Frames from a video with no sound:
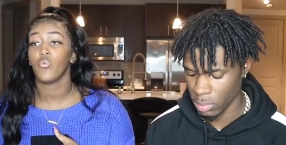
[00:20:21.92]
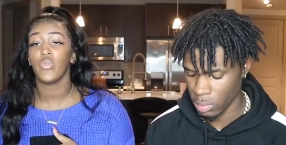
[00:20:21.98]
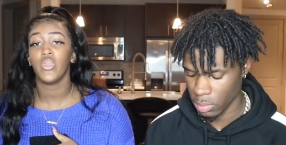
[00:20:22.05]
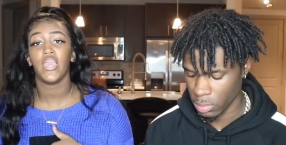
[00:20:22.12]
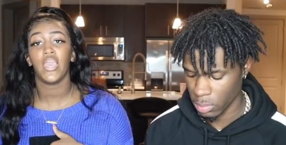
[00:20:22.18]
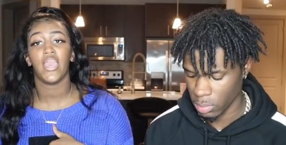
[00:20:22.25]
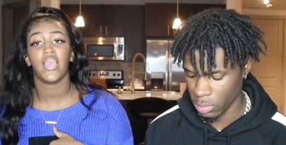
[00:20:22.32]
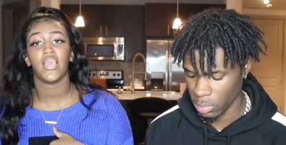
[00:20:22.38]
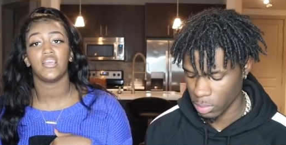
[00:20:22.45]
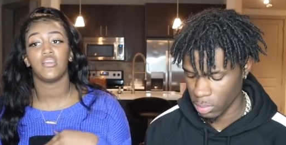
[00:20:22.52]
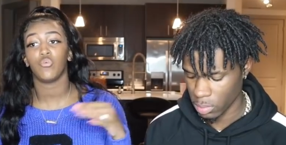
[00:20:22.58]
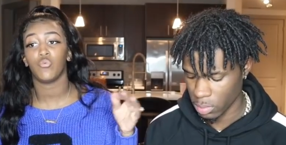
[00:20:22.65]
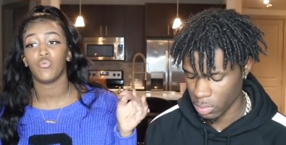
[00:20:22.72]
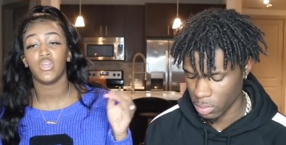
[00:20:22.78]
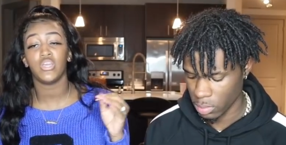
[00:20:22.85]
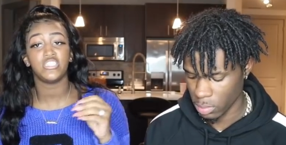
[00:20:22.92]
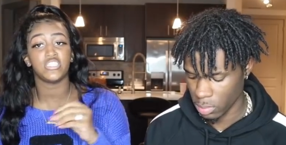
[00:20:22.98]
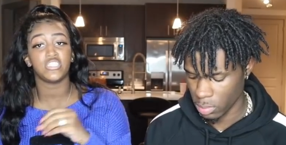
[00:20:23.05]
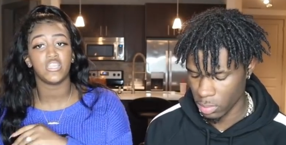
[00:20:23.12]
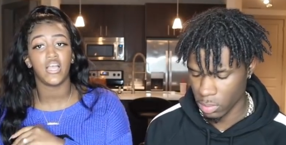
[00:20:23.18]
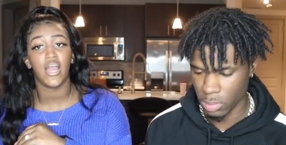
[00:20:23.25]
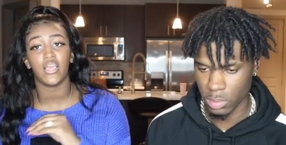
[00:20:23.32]
Speaker 1: We ain't. We
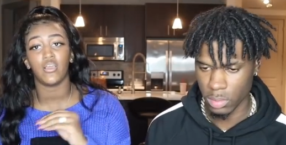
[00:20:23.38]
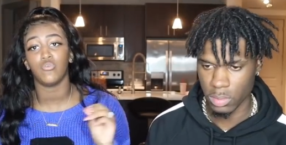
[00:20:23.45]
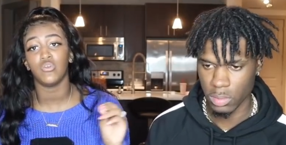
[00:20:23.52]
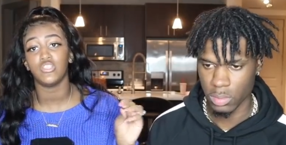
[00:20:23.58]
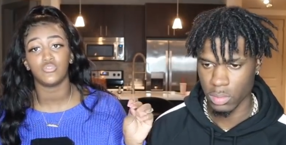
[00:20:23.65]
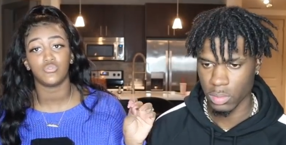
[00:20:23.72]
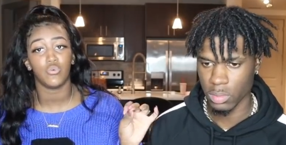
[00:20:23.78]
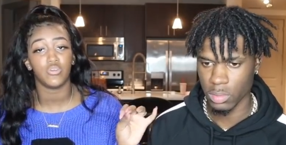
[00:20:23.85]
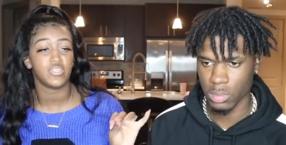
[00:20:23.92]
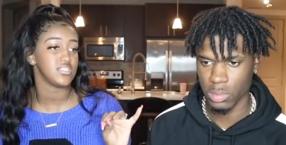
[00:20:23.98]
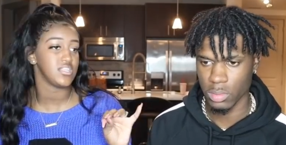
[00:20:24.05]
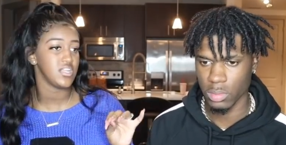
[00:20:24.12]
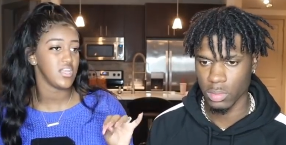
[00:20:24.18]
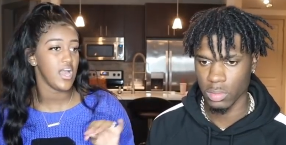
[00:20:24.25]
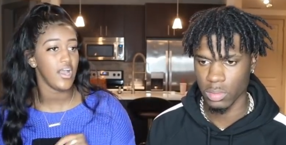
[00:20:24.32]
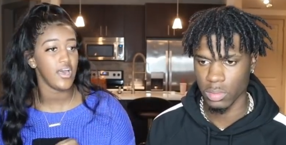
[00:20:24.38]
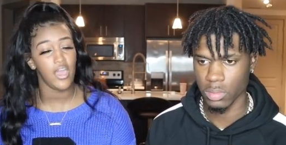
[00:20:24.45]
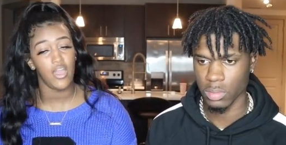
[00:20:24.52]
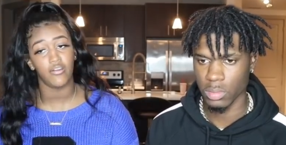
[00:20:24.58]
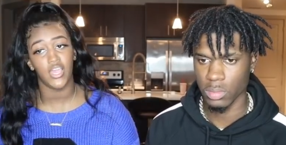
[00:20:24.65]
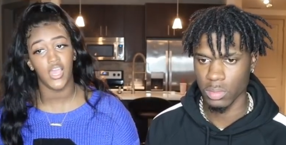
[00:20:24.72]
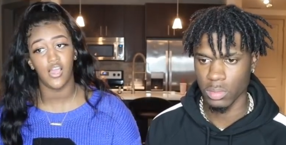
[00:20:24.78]
just like we just want this lady
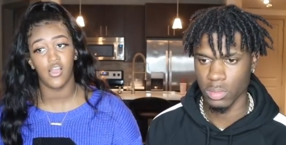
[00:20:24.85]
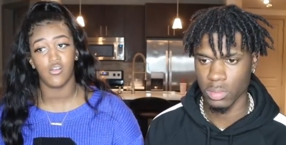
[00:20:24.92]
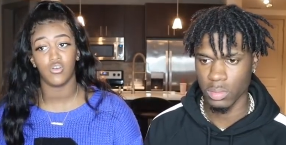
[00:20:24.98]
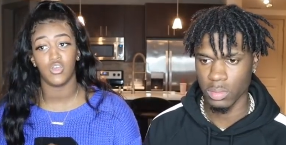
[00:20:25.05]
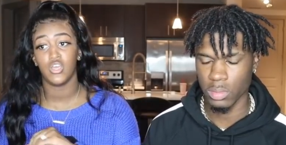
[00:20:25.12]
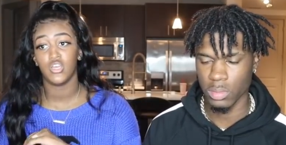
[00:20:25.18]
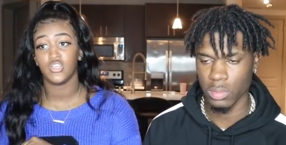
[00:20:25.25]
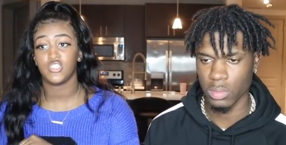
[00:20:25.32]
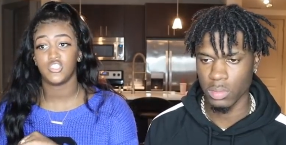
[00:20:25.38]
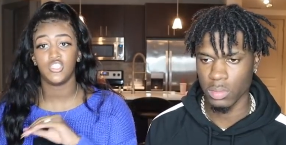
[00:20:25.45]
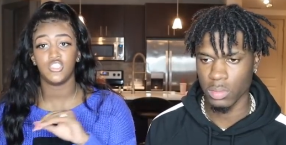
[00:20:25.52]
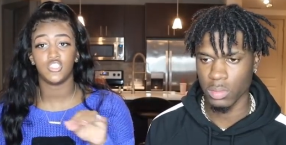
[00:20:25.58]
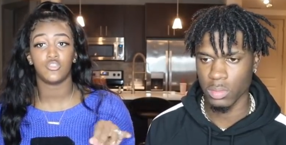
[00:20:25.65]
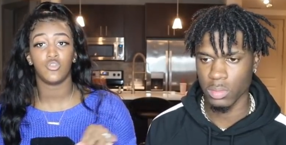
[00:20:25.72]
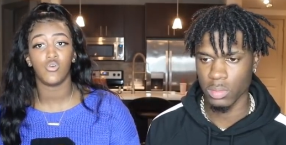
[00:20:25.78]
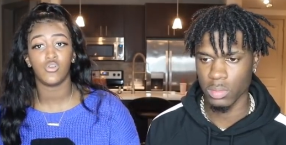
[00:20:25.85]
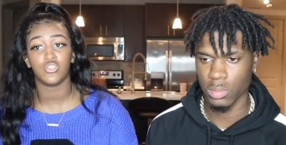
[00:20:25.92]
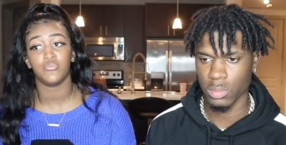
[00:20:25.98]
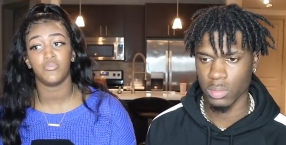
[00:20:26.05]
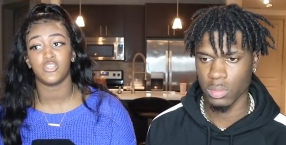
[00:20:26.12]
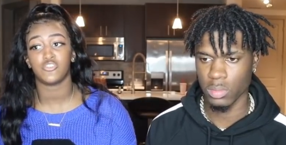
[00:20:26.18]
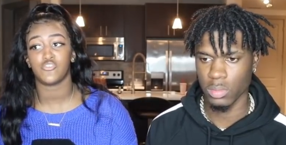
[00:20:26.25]
out our account. She just
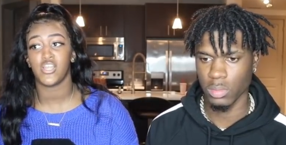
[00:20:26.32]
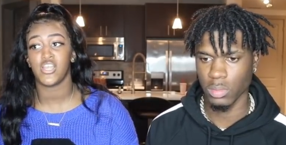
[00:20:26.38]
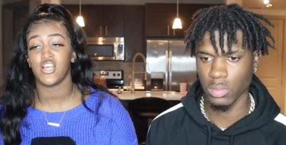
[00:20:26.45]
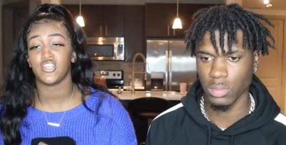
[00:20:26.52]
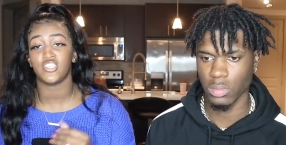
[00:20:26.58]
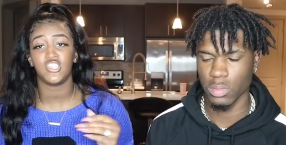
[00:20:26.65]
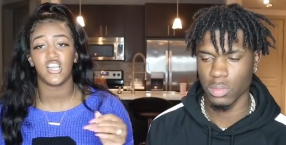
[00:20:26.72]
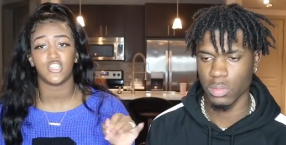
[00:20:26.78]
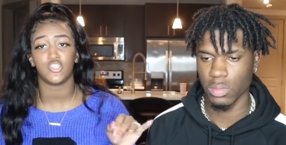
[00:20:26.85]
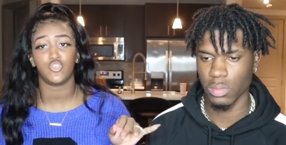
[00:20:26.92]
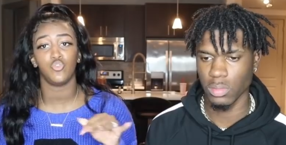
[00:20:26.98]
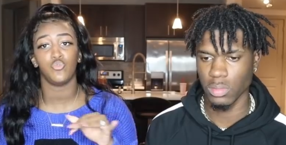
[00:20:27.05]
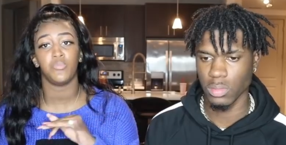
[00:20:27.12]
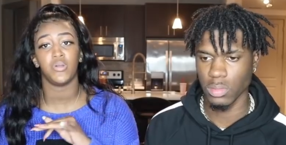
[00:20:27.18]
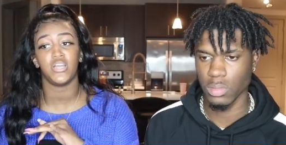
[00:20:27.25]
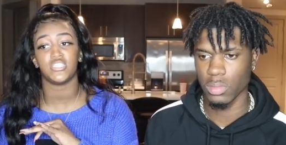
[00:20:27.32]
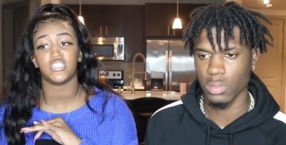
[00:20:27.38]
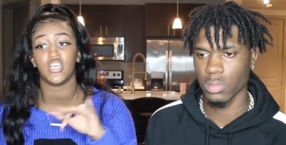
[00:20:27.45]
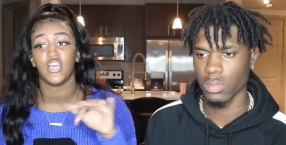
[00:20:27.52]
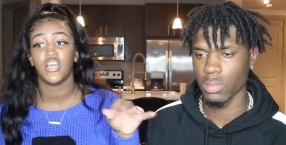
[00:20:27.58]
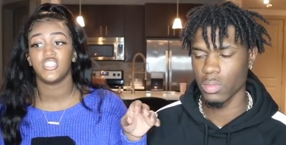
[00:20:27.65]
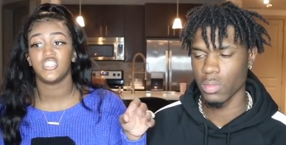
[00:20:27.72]
doing too much right now. She got too
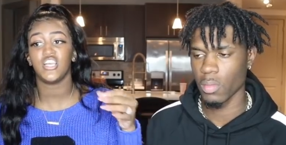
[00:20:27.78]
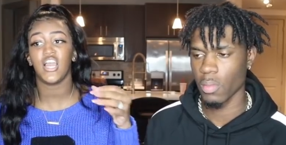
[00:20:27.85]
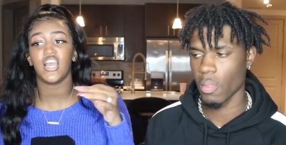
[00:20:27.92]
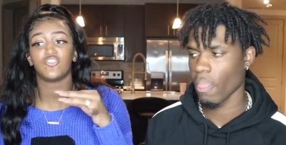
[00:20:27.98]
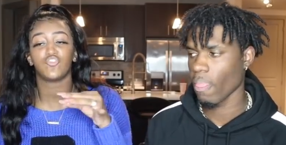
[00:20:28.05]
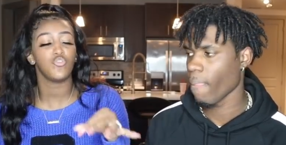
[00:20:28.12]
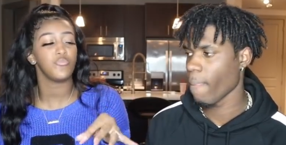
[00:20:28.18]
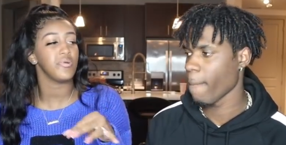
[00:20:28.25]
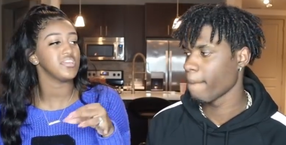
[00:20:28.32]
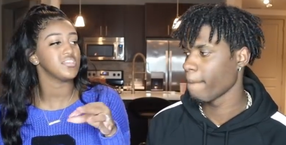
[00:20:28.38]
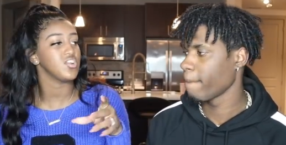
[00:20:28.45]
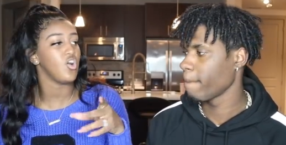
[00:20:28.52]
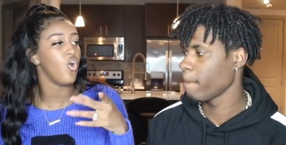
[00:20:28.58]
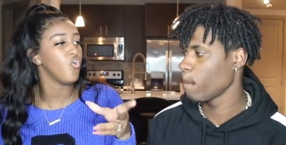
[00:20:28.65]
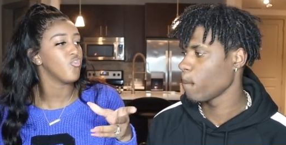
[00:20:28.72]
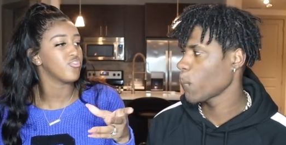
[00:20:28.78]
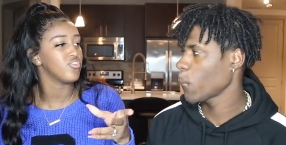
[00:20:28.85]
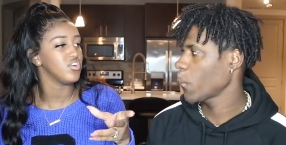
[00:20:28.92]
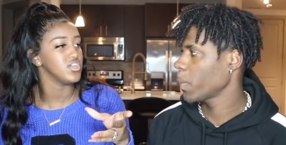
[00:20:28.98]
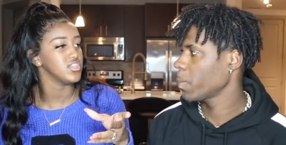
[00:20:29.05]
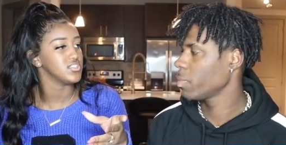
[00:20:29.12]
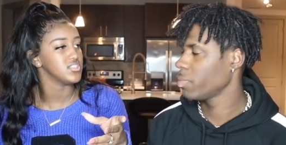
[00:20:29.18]
much. She got too much
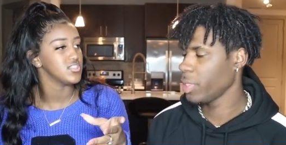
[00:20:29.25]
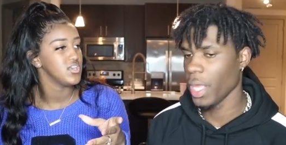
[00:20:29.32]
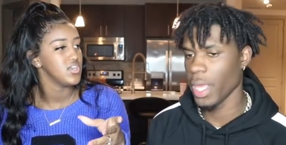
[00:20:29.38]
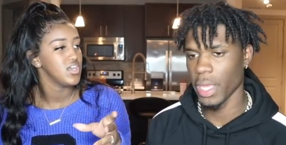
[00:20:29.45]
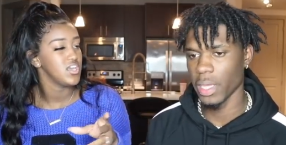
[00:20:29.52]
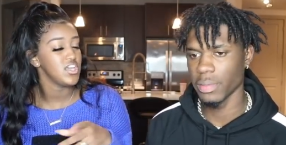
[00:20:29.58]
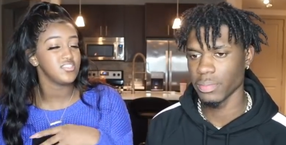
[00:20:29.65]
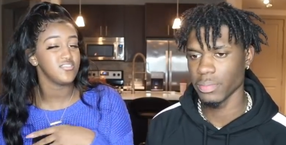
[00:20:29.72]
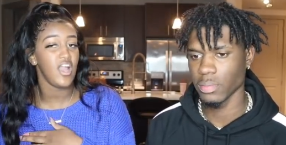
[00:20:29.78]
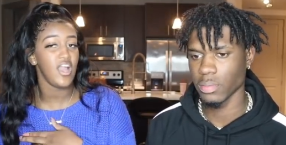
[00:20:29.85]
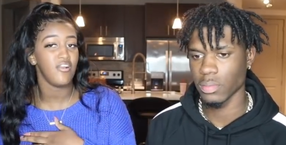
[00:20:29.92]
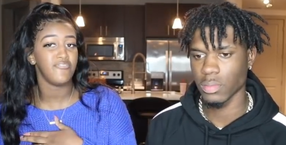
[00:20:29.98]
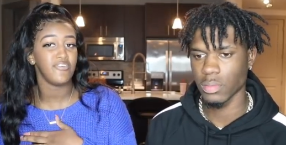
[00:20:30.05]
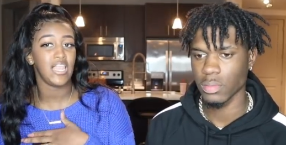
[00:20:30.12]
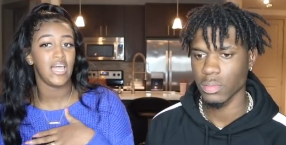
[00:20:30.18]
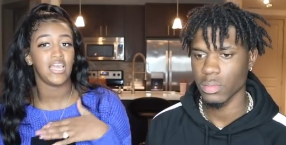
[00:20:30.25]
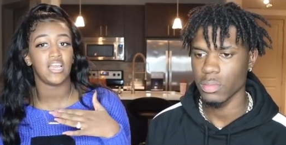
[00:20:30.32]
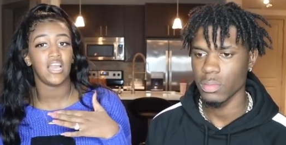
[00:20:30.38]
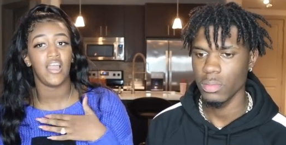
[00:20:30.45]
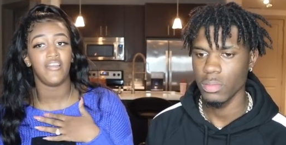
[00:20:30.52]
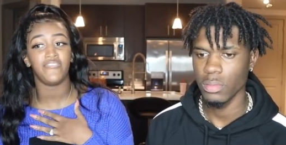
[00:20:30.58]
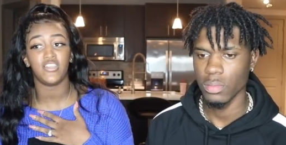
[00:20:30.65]
over us. Yeah. It's, I feel like
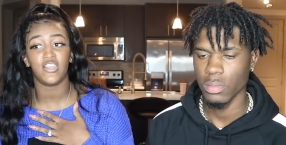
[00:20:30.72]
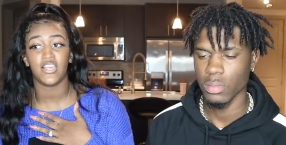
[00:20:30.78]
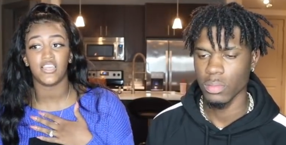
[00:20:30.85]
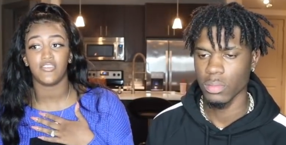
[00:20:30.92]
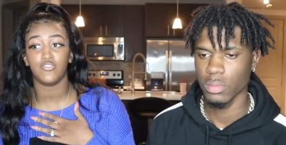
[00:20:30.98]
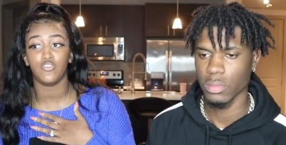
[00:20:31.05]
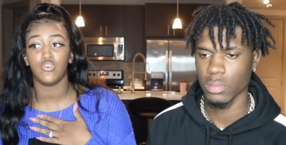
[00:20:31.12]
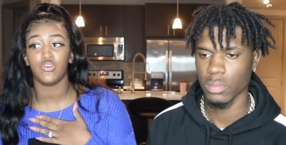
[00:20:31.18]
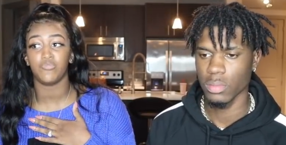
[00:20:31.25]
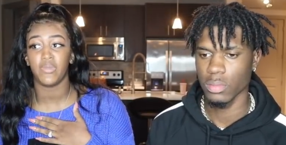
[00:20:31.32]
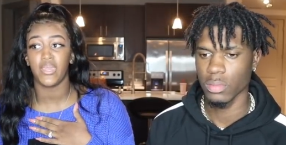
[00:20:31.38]
I feel like if you a